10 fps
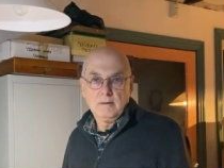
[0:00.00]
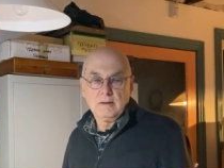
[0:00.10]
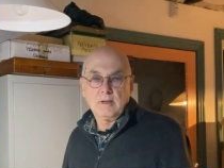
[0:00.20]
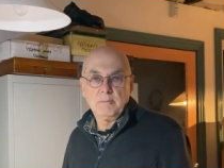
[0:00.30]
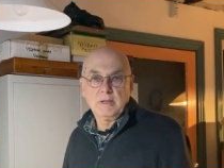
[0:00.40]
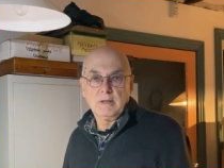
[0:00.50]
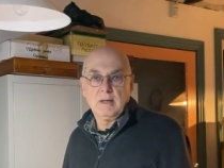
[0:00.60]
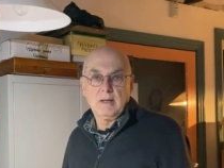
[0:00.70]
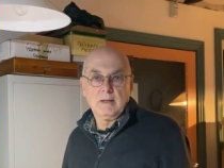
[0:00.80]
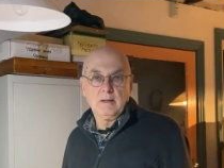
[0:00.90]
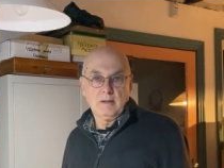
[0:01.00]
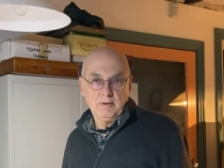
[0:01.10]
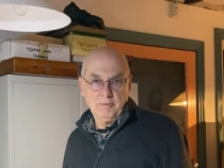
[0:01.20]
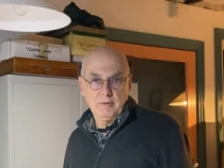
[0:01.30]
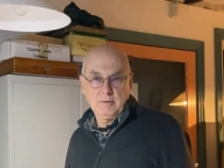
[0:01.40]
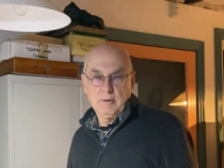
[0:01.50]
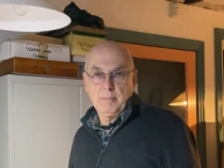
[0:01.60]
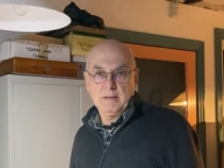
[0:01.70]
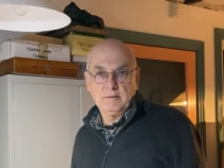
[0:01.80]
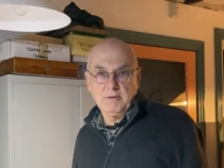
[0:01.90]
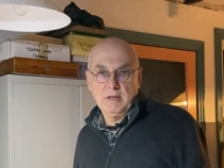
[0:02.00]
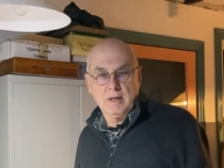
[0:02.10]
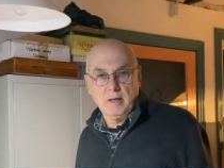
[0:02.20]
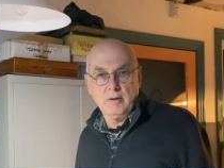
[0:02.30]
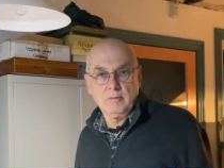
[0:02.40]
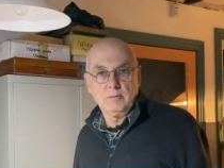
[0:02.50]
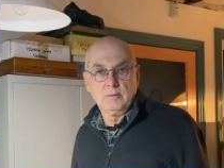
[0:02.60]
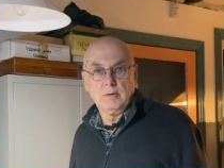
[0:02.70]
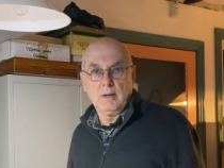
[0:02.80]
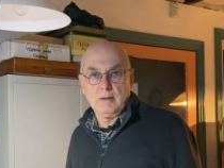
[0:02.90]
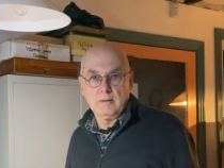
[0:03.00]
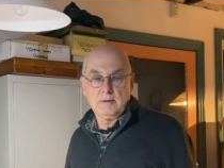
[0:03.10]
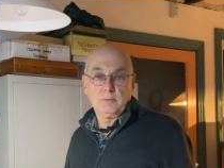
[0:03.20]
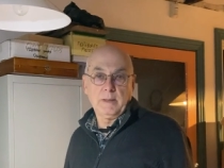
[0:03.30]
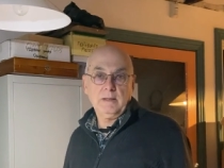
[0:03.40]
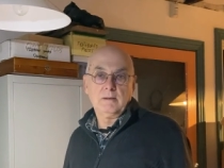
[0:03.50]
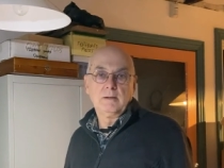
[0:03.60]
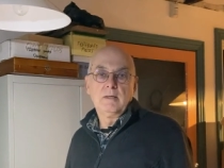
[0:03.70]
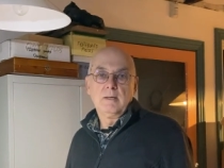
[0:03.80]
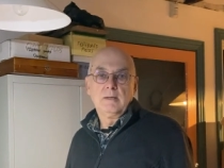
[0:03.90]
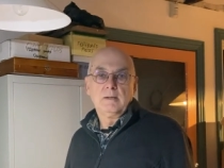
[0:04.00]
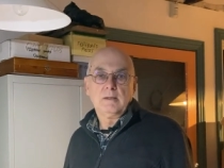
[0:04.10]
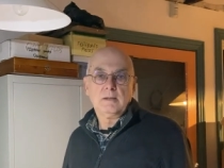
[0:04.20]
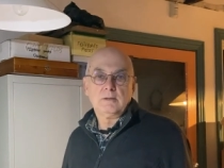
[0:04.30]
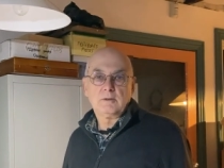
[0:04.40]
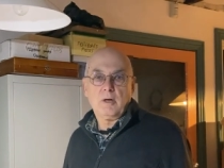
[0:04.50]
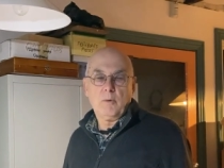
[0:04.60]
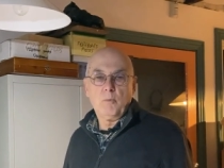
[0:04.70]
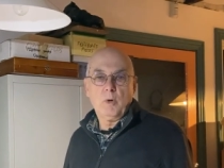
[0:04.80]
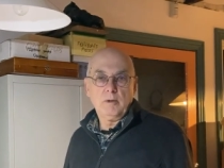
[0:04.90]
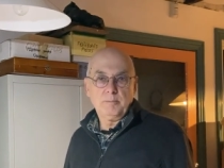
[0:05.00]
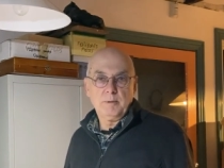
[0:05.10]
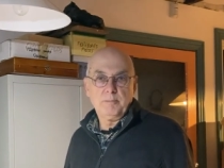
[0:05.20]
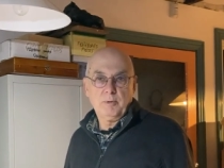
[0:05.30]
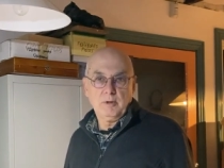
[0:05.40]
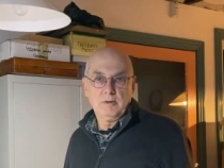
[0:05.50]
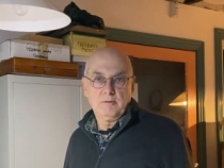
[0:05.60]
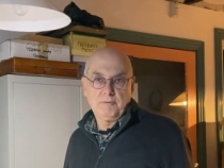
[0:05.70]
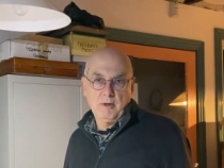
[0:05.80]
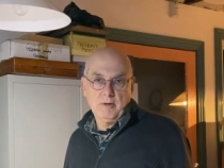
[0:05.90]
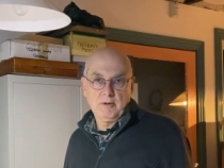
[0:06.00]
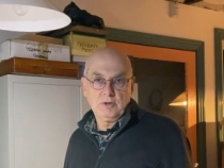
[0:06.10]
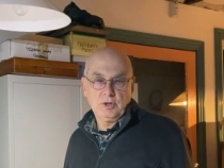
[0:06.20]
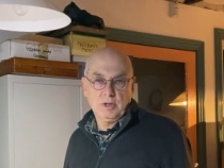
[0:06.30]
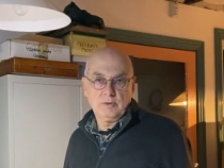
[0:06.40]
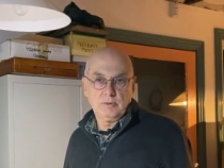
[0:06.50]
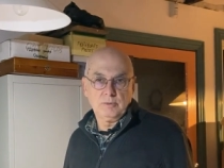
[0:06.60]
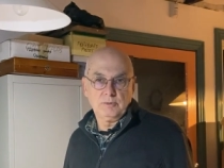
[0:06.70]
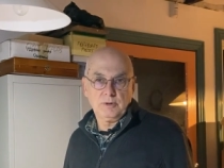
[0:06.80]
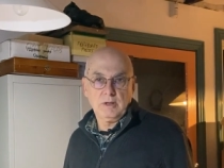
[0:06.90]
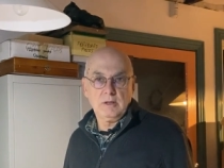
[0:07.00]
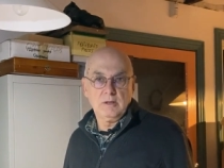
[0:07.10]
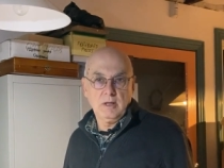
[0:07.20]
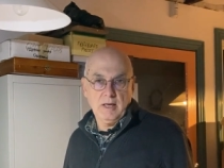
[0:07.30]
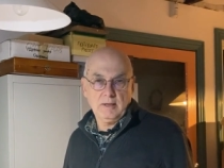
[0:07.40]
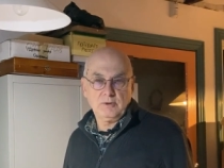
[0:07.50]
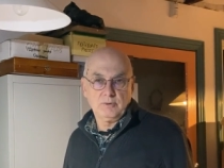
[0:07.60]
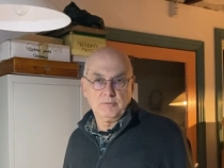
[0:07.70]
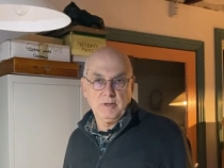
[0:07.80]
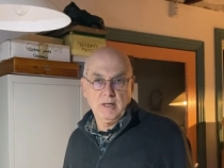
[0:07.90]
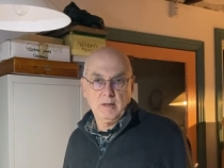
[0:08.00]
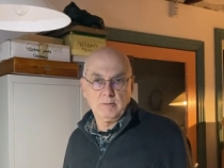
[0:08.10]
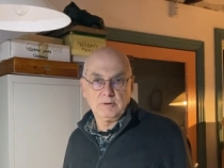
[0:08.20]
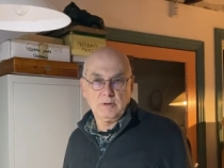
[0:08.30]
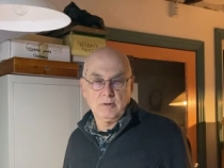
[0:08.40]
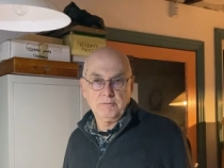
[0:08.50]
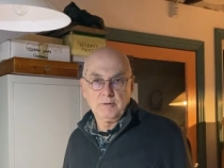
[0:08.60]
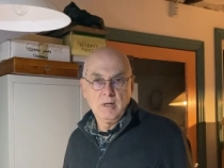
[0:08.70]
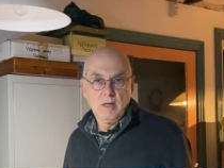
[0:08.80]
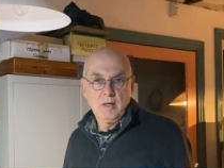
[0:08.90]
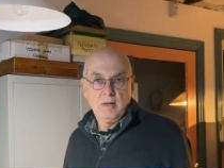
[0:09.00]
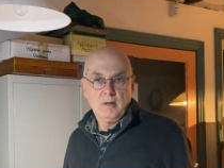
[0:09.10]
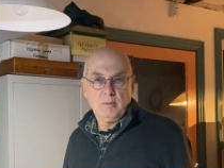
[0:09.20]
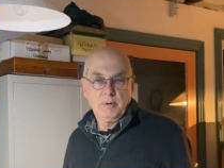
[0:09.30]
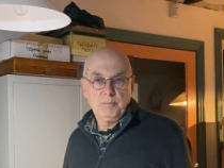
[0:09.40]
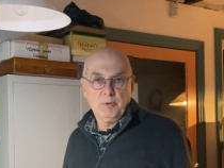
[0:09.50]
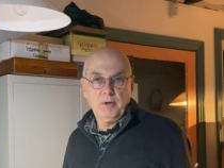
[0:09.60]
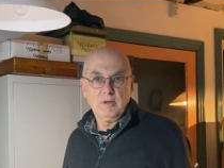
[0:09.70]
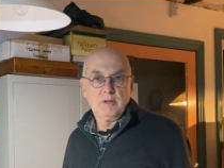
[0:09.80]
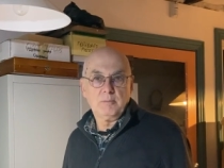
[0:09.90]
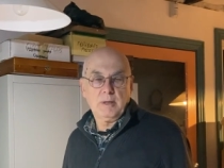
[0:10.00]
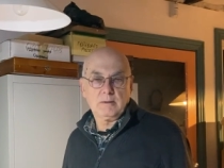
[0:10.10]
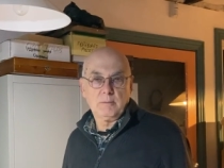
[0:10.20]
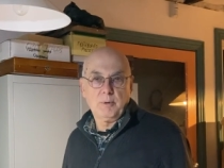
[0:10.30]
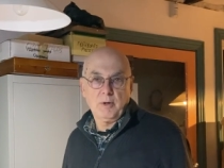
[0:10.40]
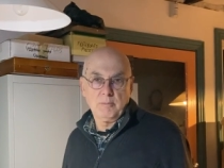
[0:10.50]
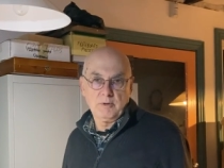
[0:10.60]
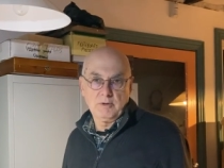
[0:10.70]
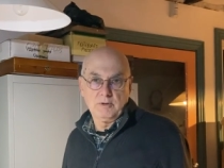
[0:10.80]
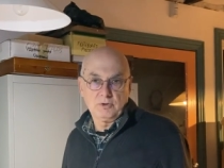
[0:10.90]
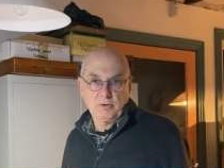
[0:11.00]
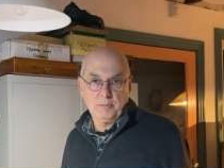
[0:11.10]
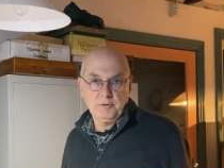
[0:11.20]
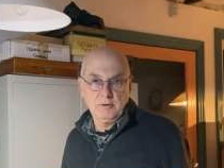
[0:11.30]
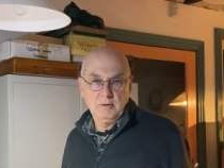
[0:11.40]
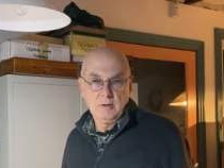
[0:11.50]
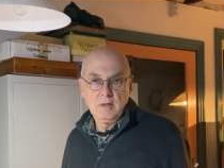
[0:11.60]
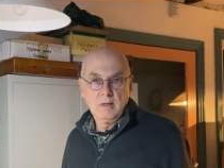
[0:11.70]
Now, something a little different about the video uh, this week is I won't be putting the firing schedules in the actual video itself. I'll be putting them at the bottom of the description.